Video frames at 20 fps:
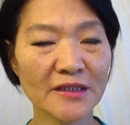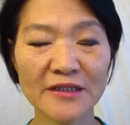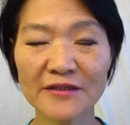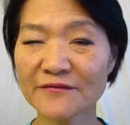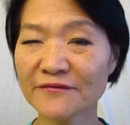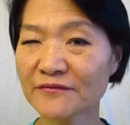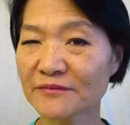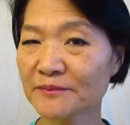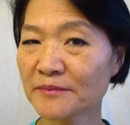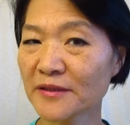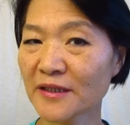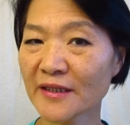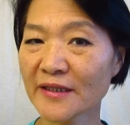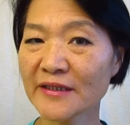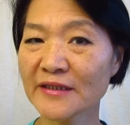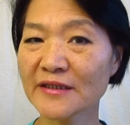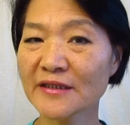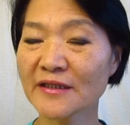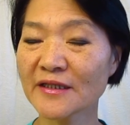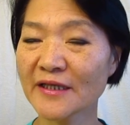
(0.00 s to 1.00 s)
If
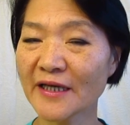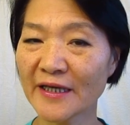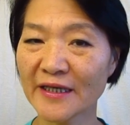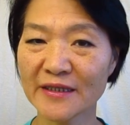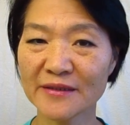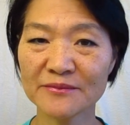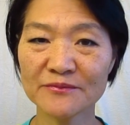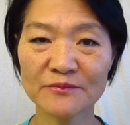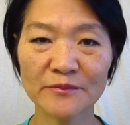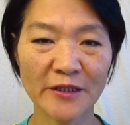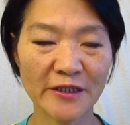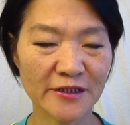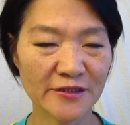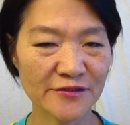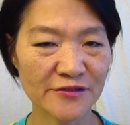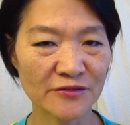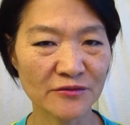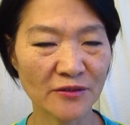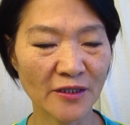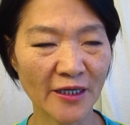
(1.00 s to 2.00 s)
playing game
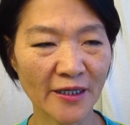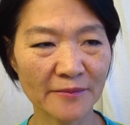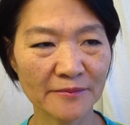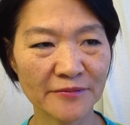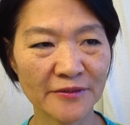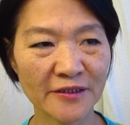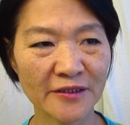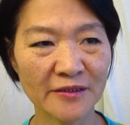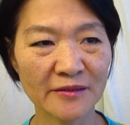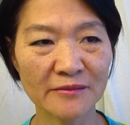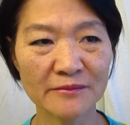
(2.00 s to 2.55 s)
makes you happy,